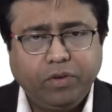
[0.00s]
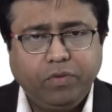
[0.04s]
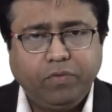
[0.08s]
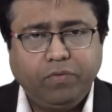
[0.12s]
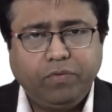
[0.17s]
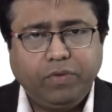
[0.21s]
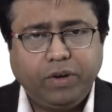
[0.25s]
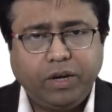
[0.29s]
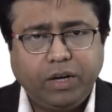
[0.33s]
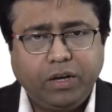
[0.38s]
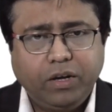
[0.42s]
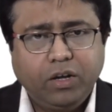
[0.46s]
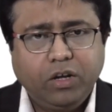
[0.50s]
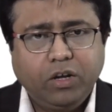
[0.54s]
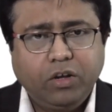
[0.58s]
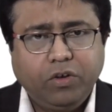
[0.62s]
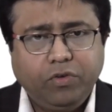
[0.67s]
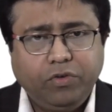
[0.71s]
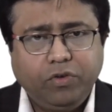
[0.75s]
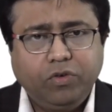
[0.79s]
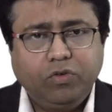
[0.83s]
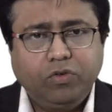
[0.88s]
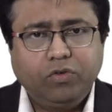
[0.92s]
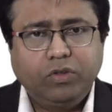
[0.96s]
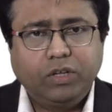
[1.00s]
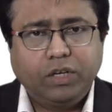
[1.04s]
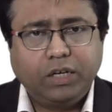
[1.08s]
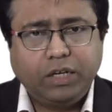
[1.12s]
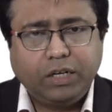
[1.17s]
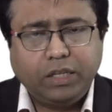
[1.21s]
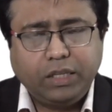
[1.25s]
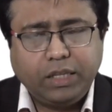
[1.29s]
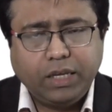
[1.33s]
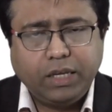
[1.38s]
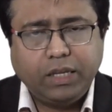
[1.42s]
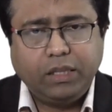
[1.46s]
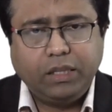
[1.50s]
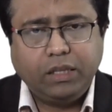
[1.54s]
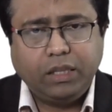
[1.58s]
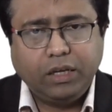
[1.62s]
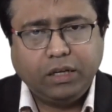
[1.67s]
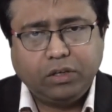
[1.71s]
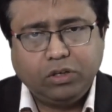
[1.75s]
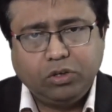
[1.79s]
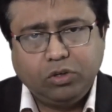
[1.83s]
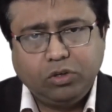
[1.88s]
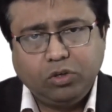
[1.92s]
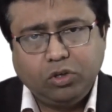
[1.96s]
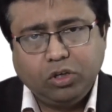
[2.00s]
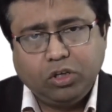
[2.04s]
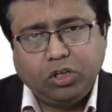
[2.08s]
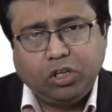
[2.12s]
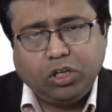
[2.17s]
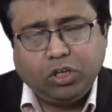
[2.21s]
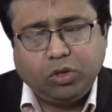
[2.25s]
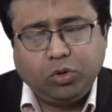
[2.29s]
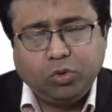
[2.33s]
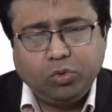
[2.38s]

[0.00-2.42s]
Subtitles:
where you know that the